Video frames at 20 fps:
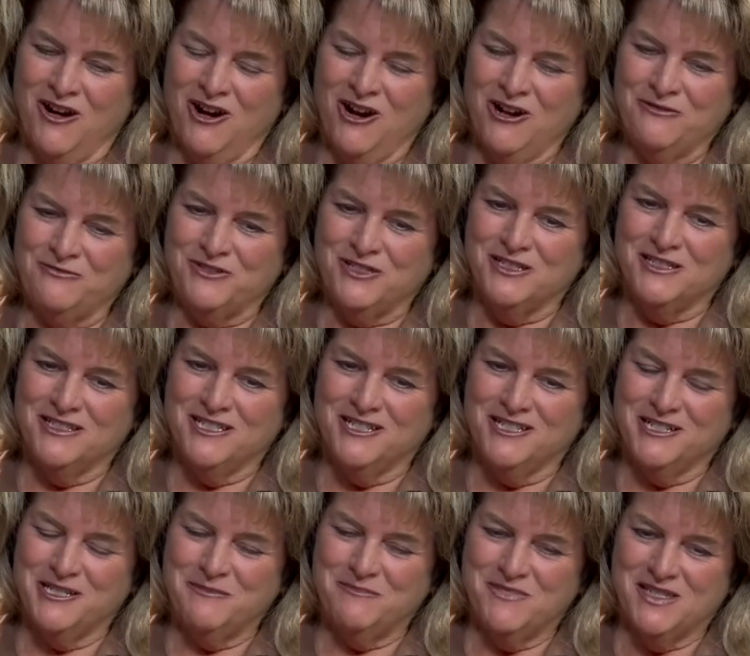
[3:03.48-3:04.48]

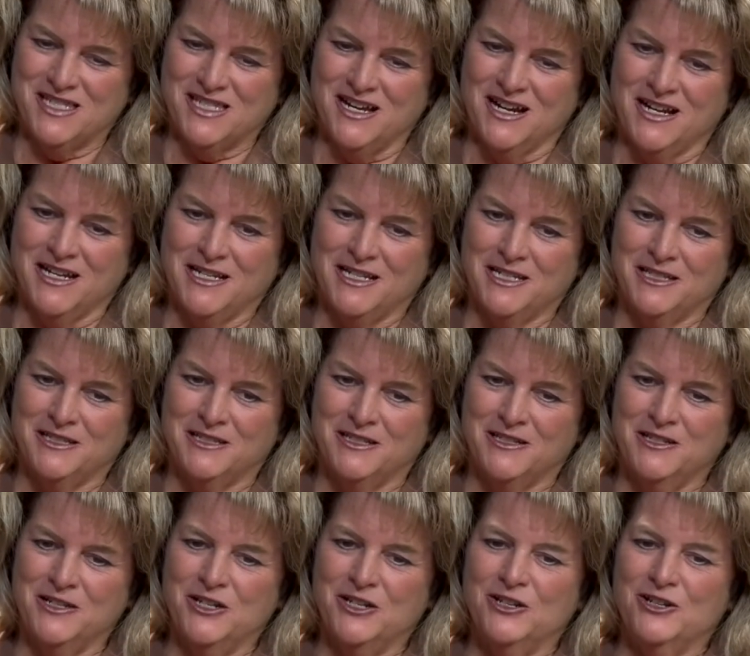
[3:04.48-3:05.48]
Oftentimes I get
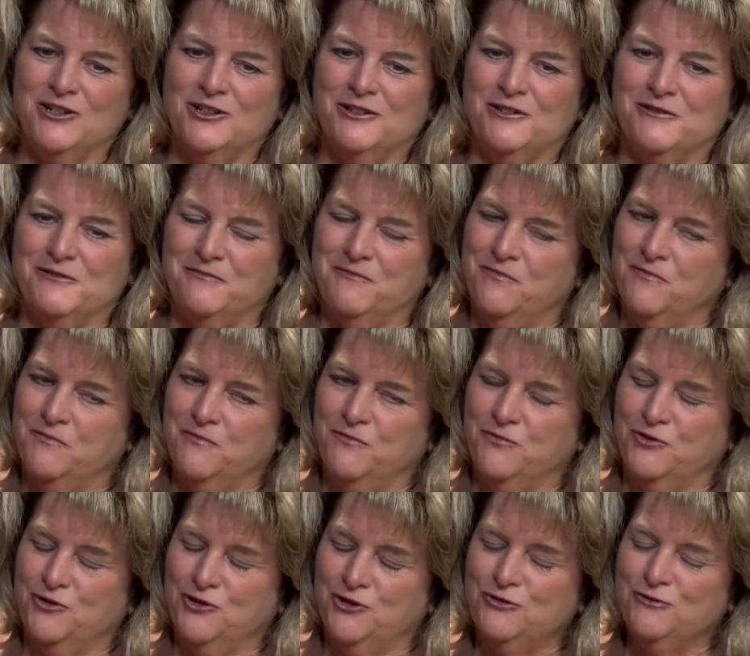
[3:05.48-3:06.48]

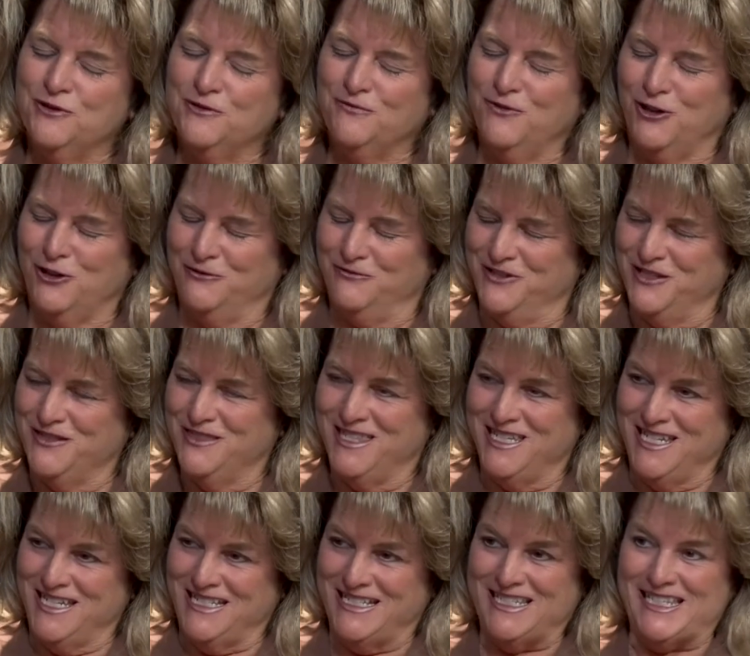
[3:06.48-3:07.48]
too involved in
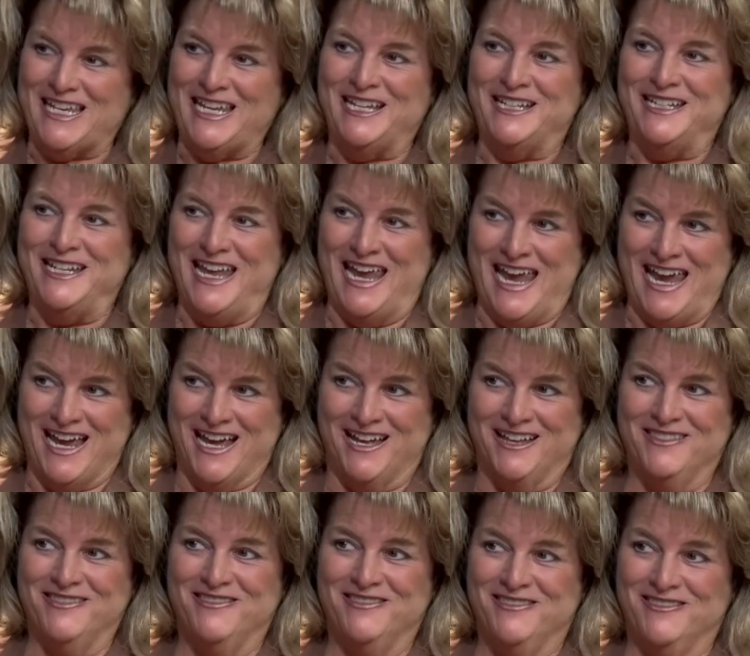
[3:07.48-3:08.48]
things and,
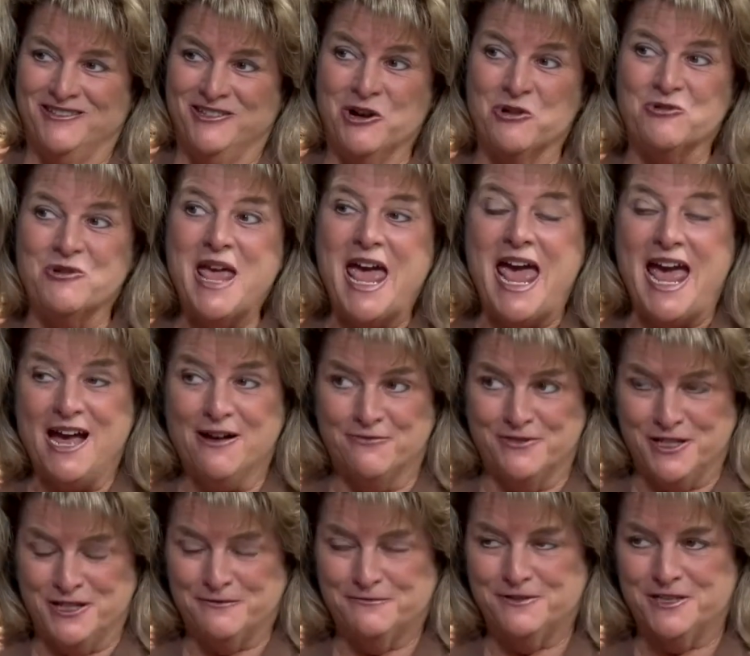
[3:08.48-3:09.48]
and don't have
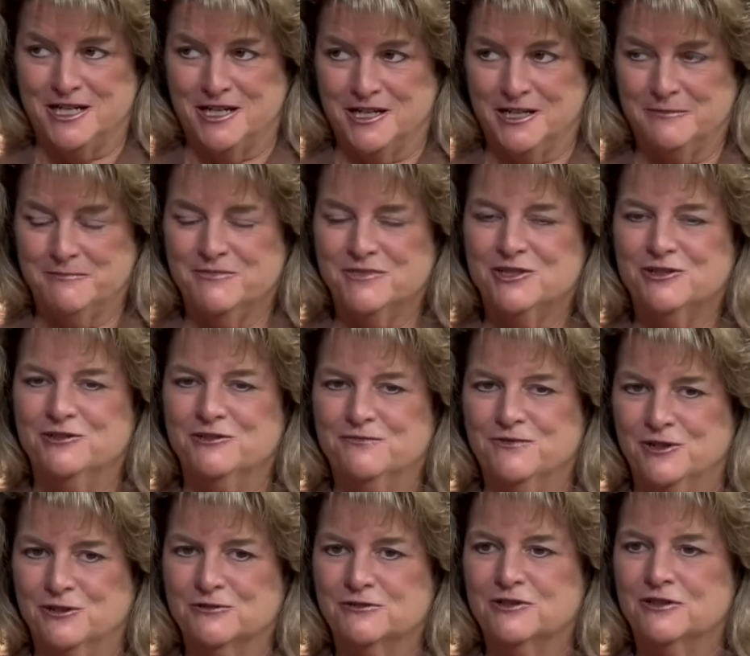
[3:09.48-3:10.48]
enough time to
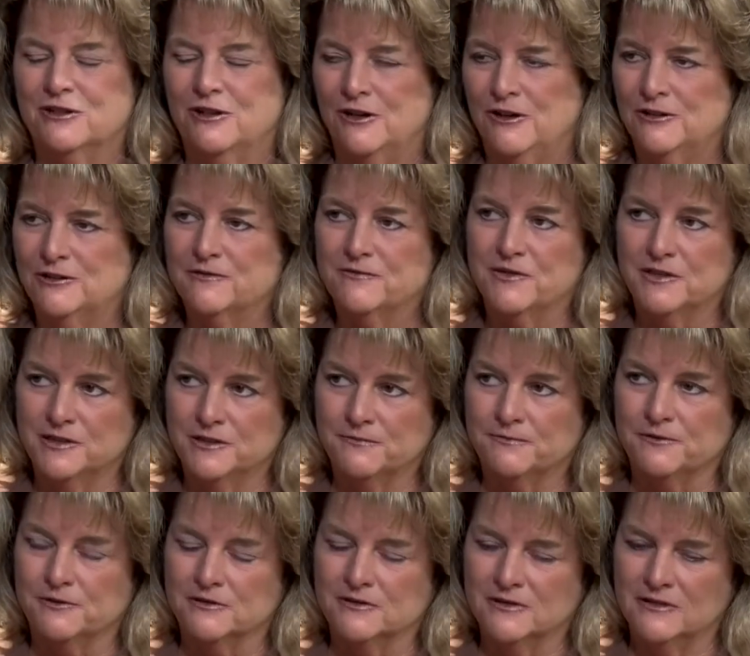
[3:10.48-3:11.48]
devote to all of the
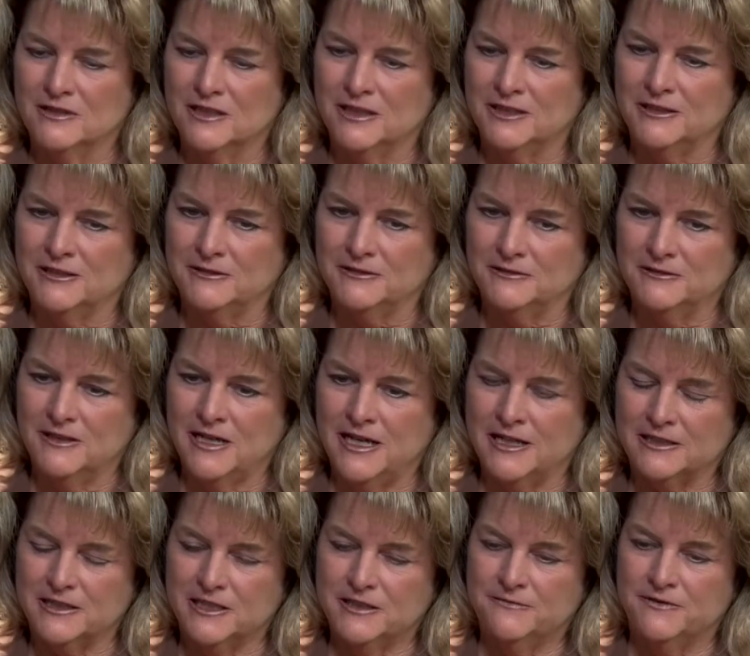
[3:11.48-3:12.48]
different uh,
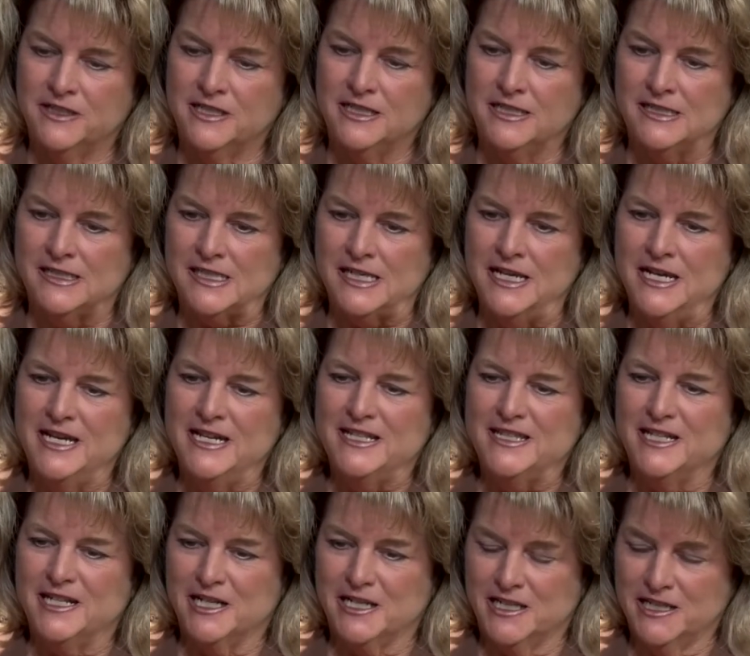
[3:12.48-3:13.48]
activities
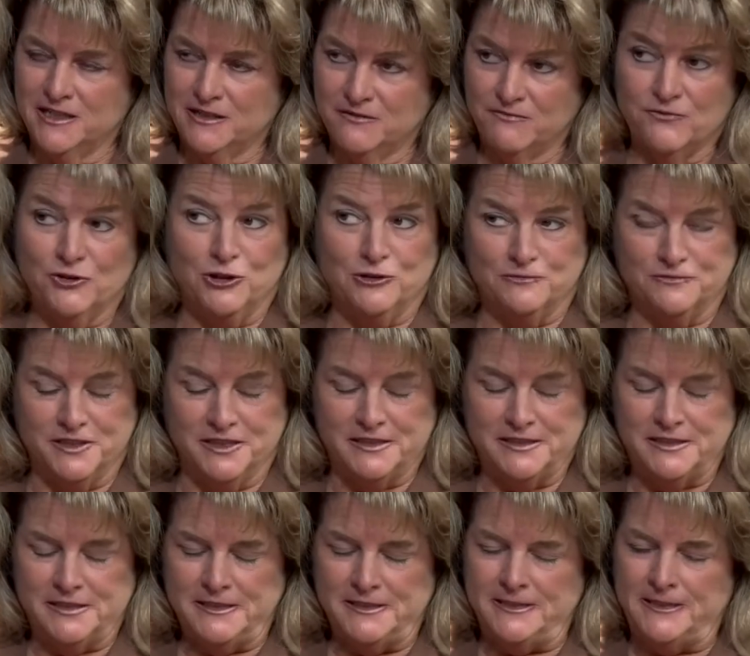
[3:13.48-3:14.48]
that I get involved
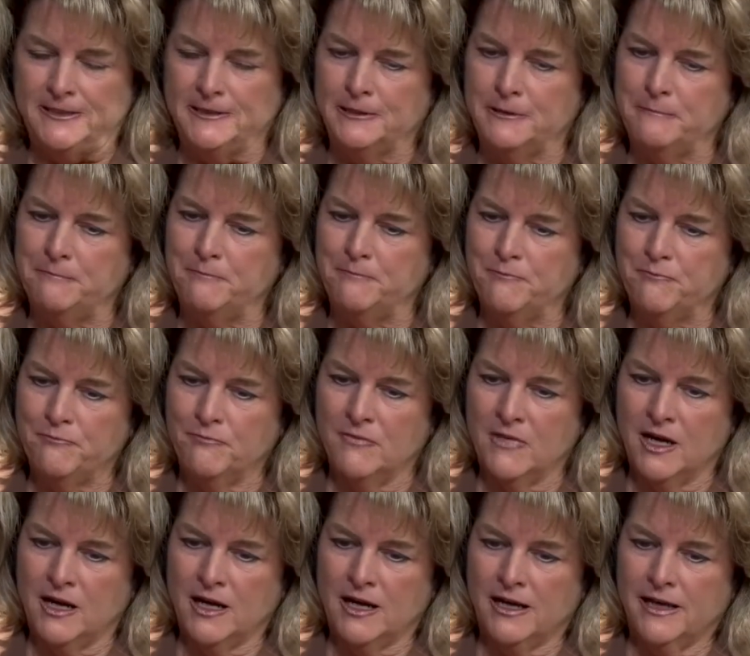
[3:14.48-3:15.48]
in. Um,
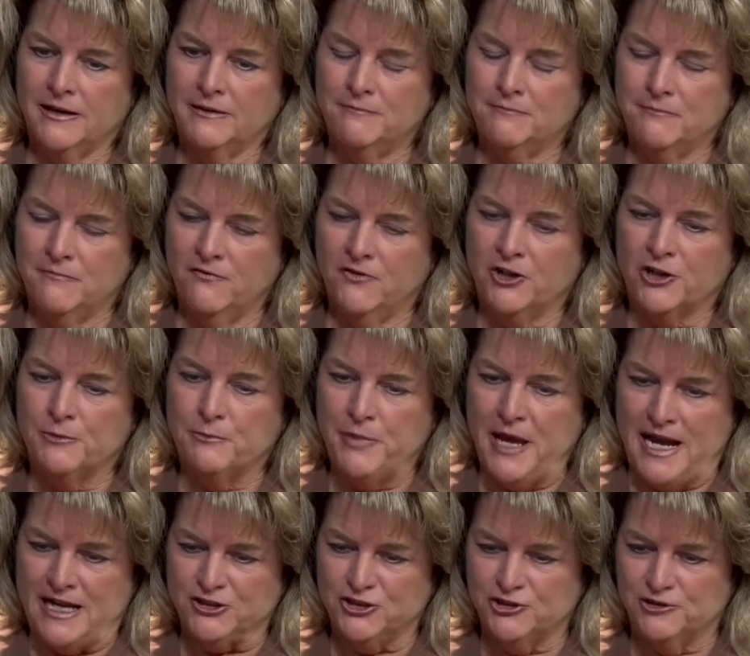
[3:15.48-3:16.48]
I am very
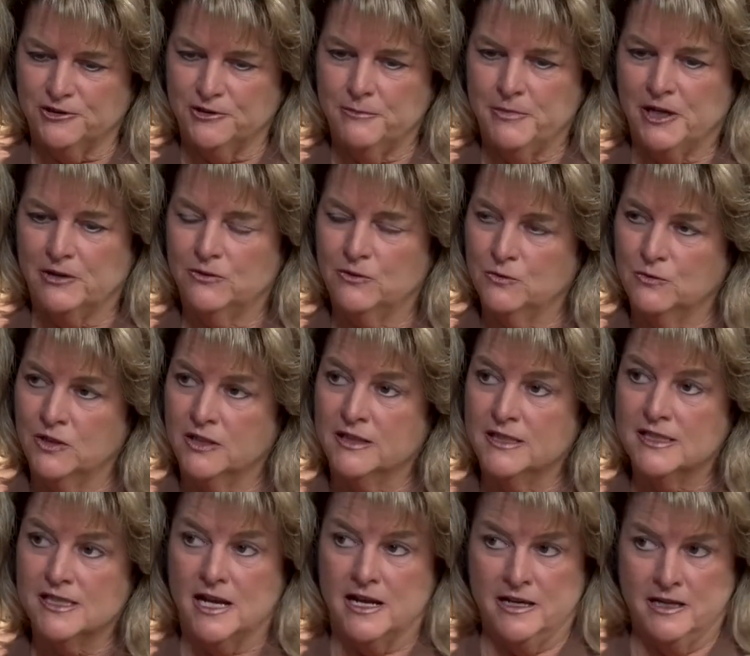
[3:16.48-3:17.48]
passionate about the
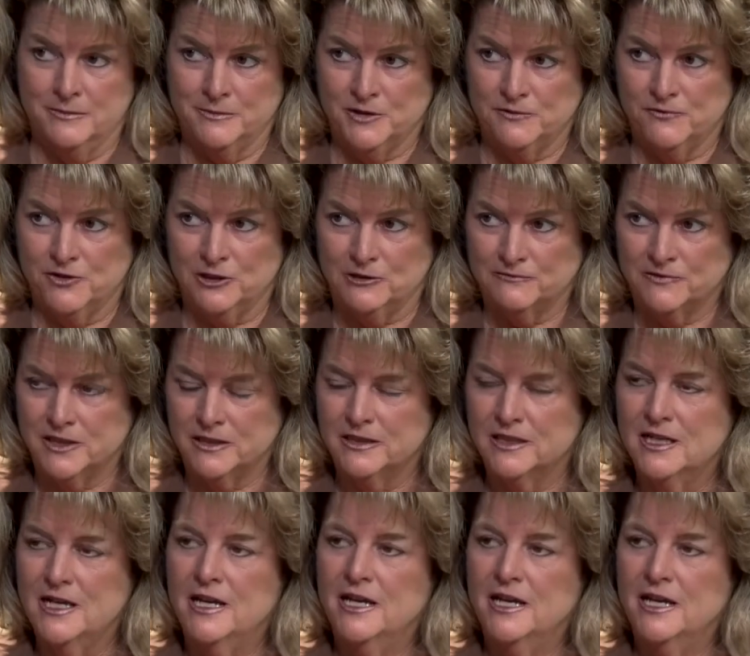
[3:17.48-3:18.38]
ones I am involved in